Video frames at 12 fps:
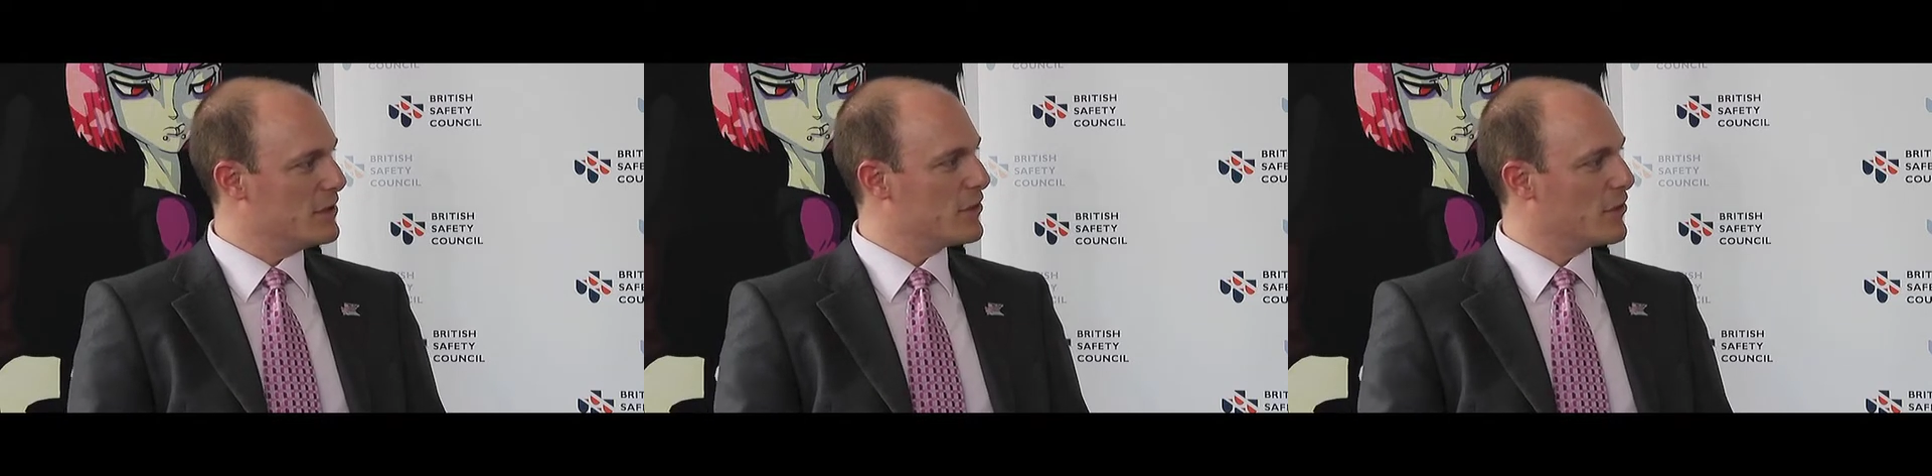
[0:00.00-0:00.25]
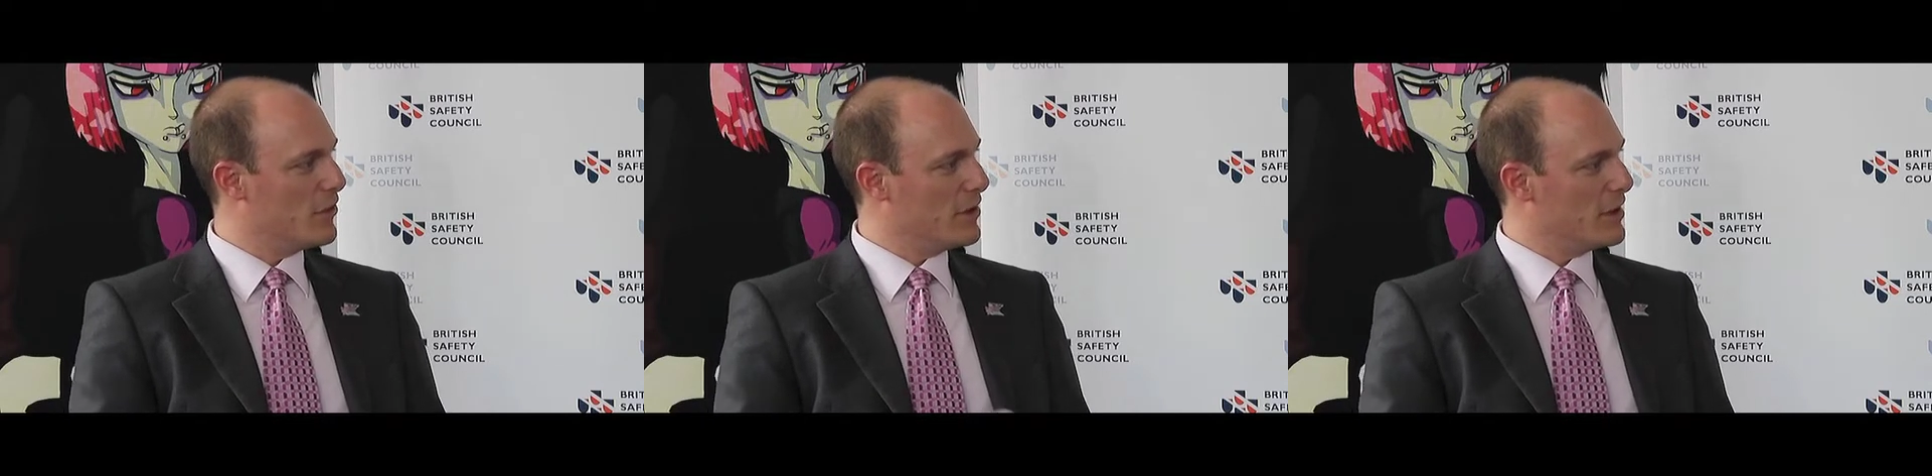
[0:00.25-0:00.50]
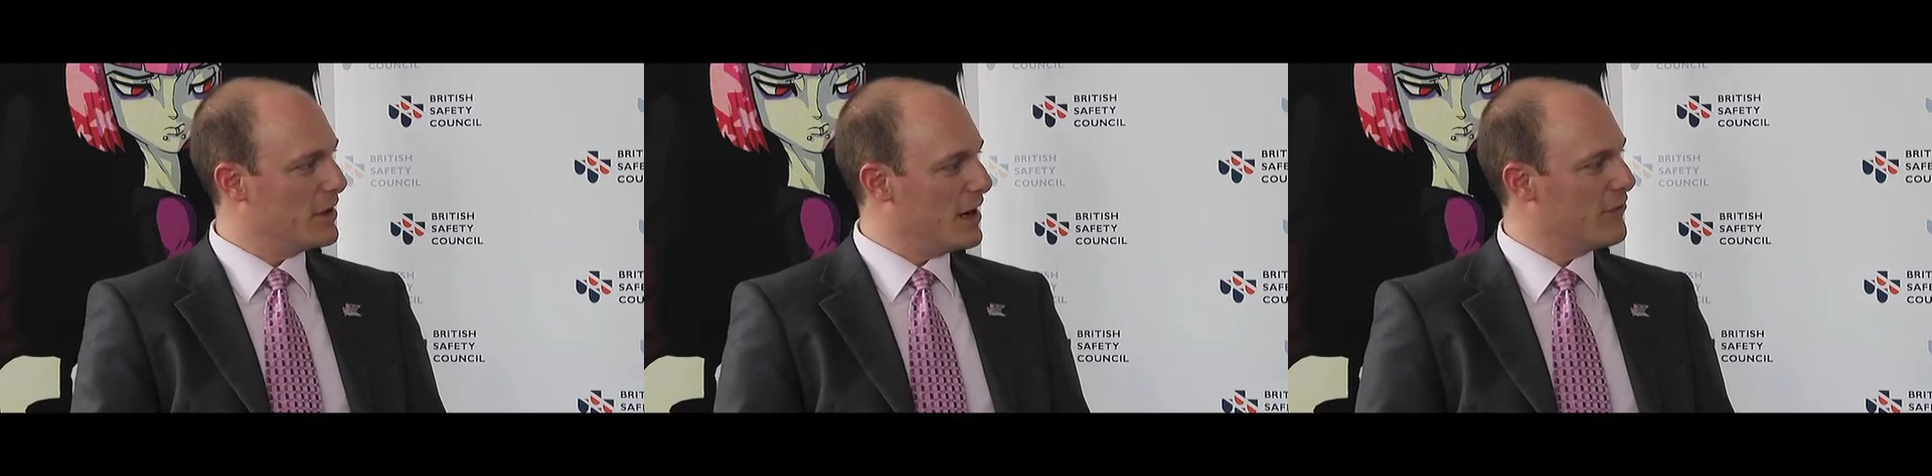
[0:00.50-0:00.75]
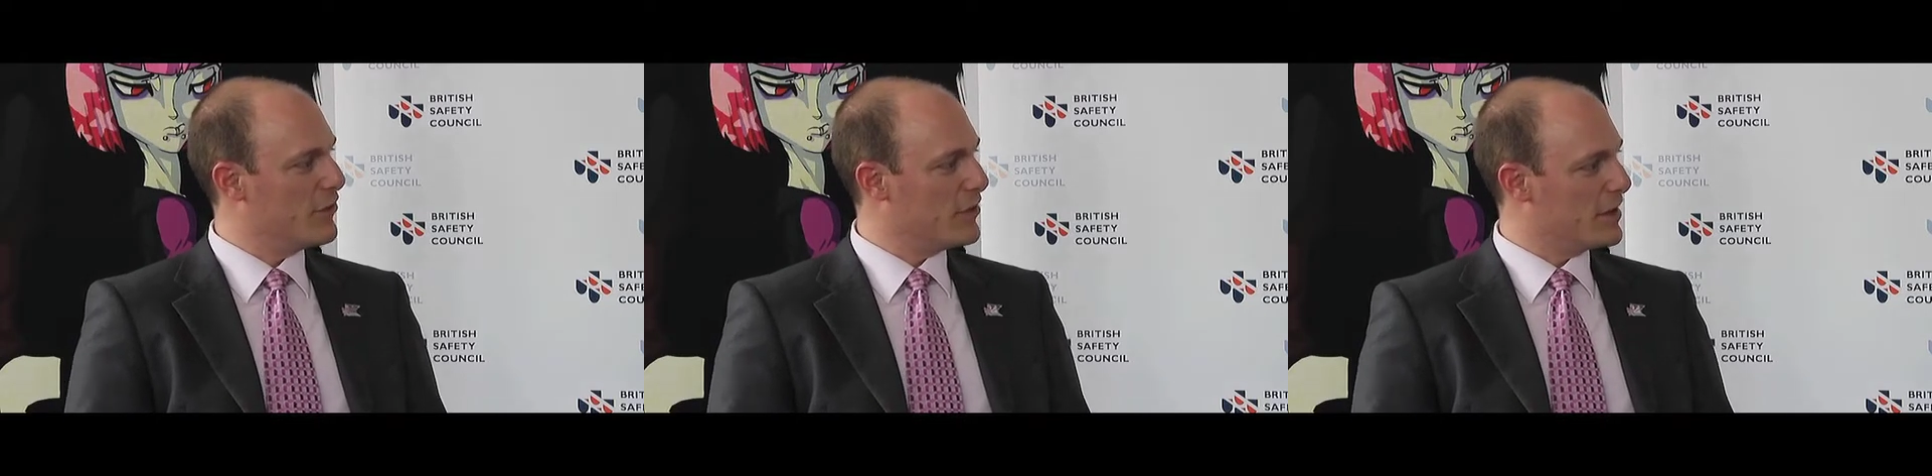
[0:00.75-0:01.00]
integral in
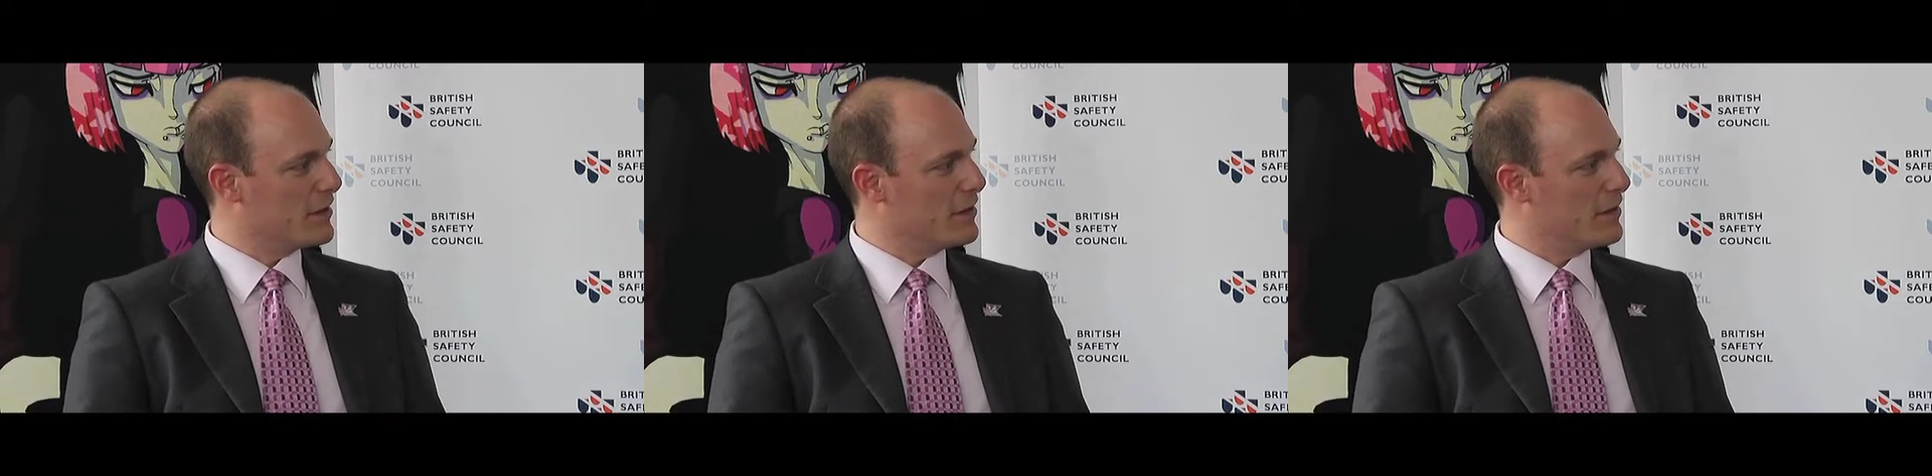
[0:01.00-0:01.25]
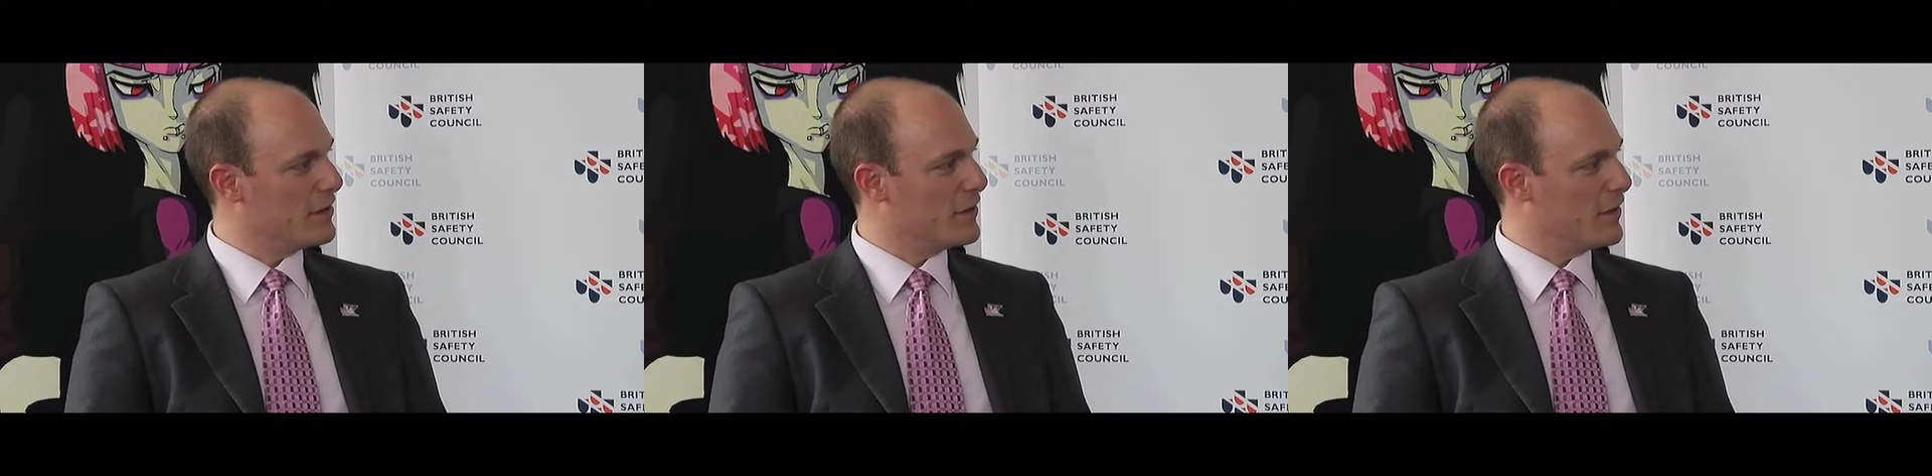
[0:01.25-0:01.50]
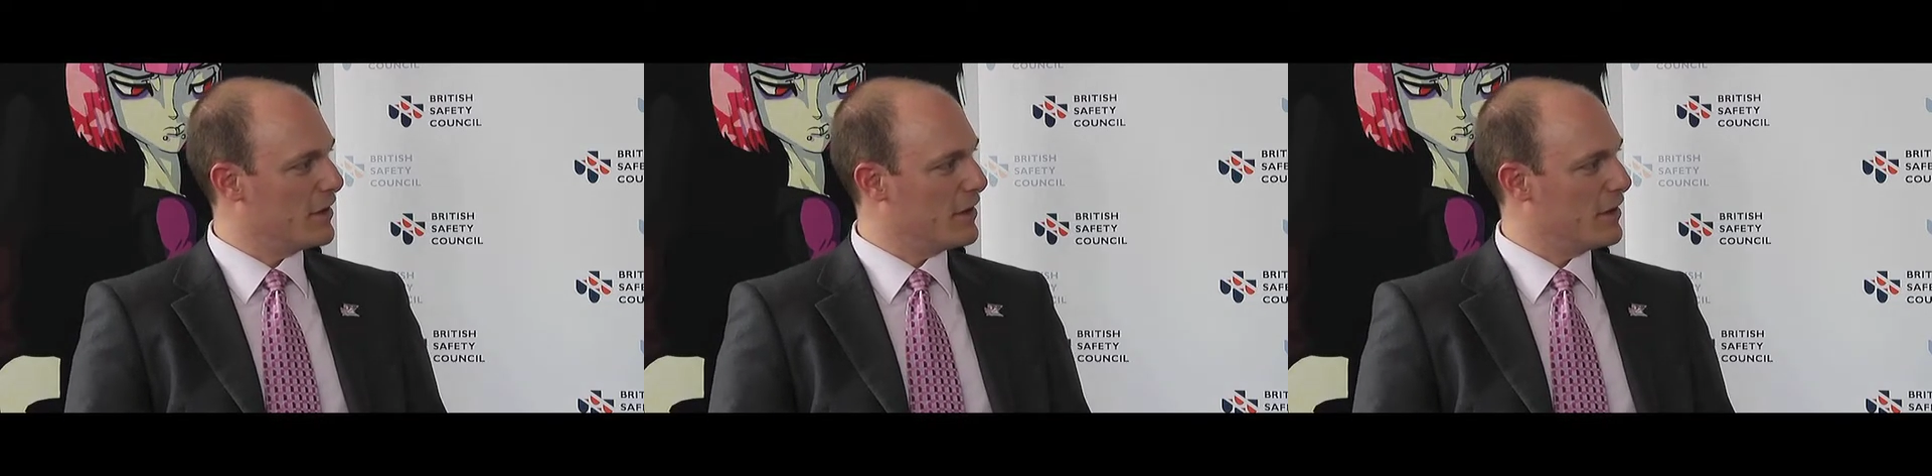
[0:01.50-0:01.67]
everything that,